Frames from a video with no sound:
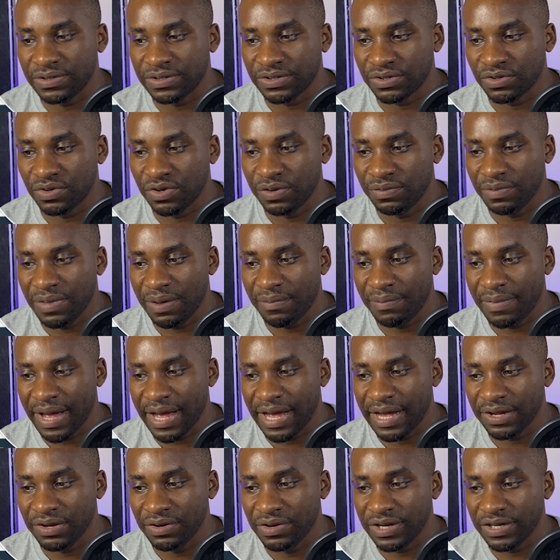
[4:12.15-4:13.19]
So
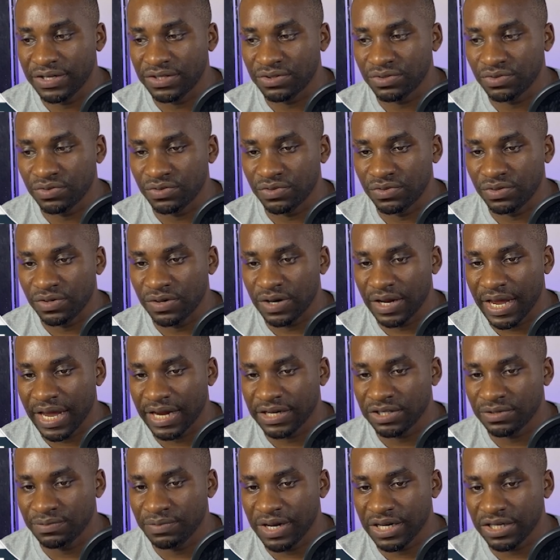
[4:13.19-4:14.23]
remember, you need to
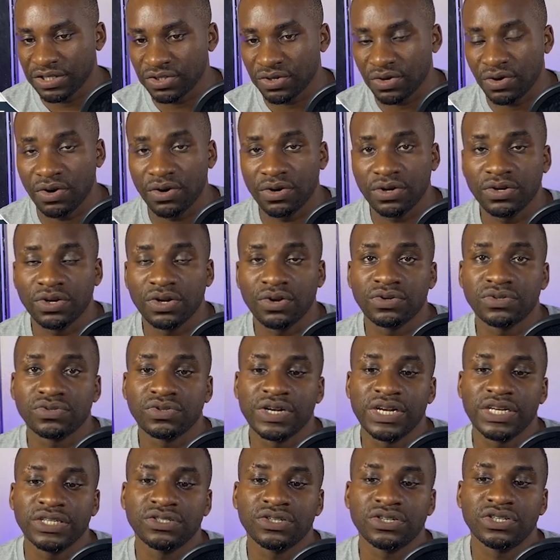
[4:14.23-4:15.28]
make sure those
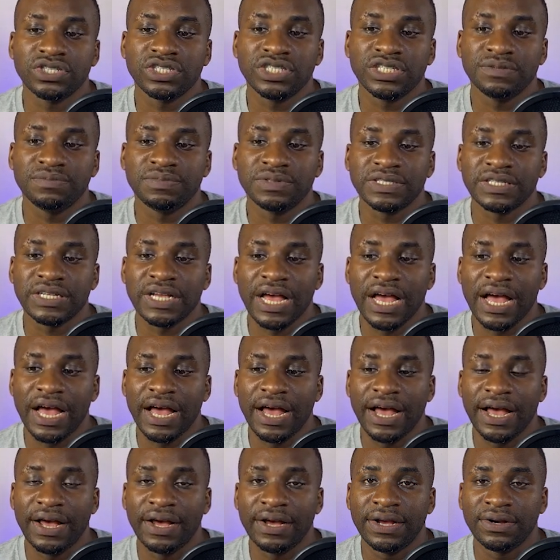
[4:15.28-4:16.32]
relationships
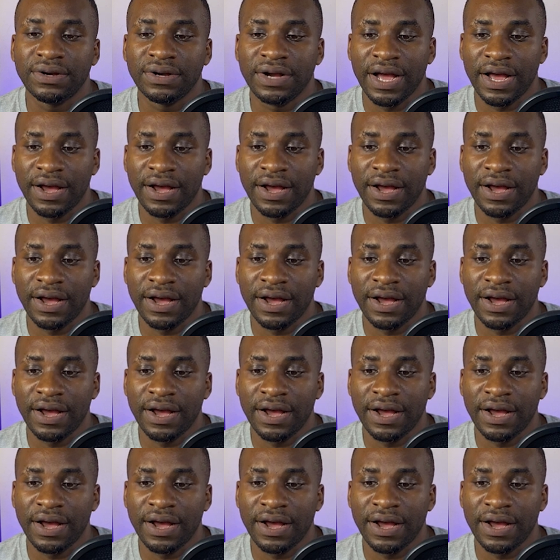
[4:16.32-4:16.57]
are